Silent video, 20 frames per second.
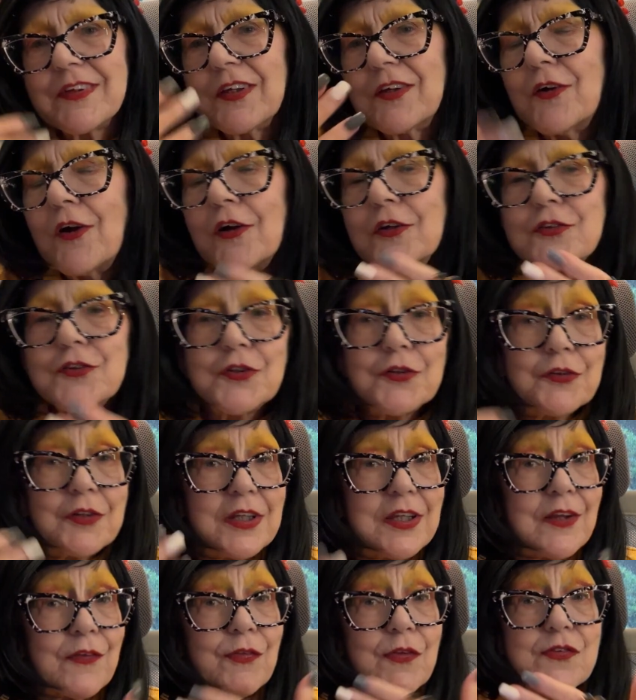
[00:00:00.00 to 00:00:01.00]

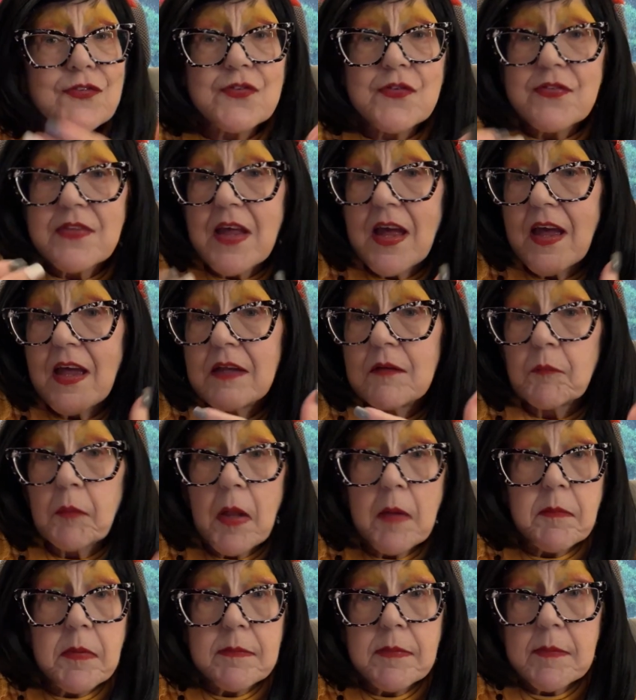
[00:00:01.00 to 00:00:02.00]
cartoony and this and that,
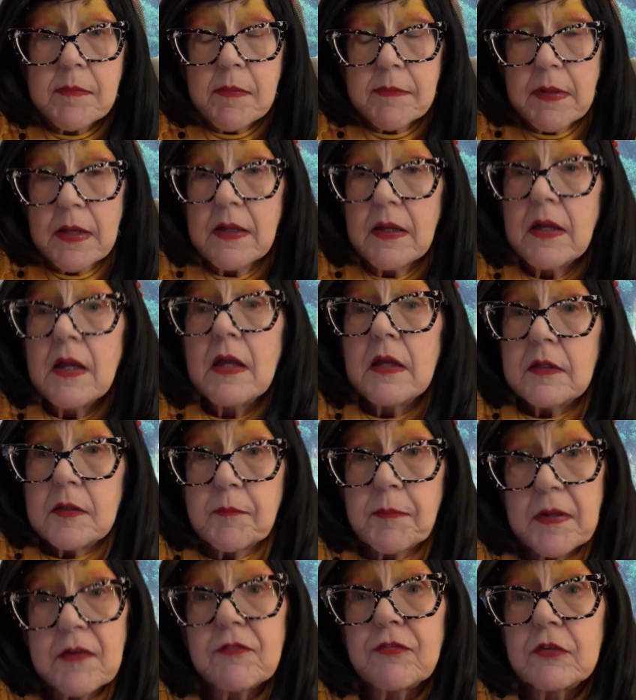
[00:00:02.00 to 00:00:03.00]
blah, blah, blah, blah, blah, you
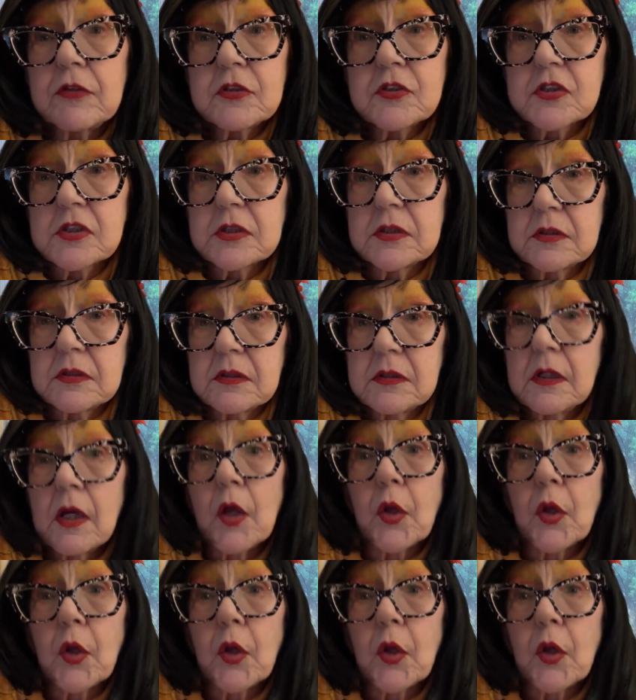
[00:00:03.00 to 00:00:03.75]
pay a fortune.